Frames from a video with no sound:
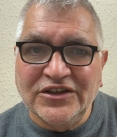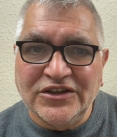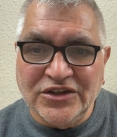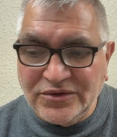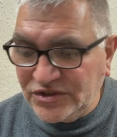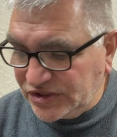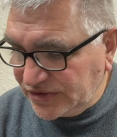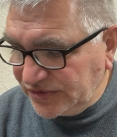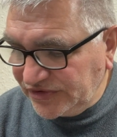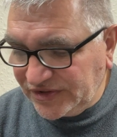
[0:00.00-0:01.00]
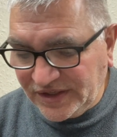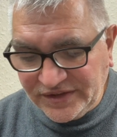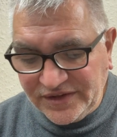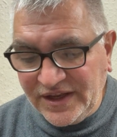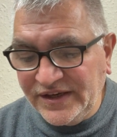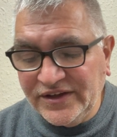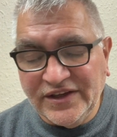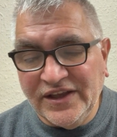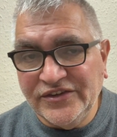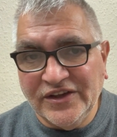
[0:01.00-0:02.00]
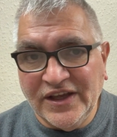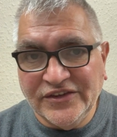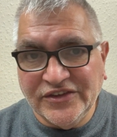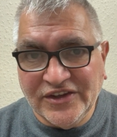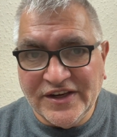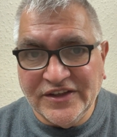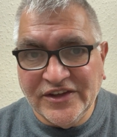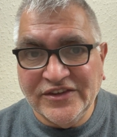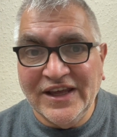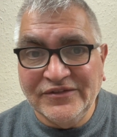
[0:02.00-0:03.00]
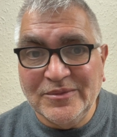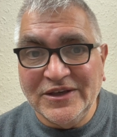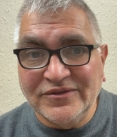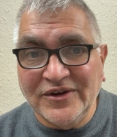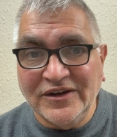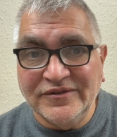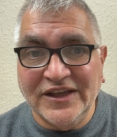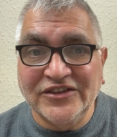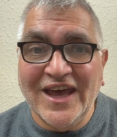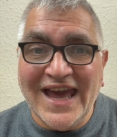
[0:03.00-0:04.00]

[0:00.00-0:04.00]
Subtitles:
you choose. And as I said, it doesn't have to be a filofax.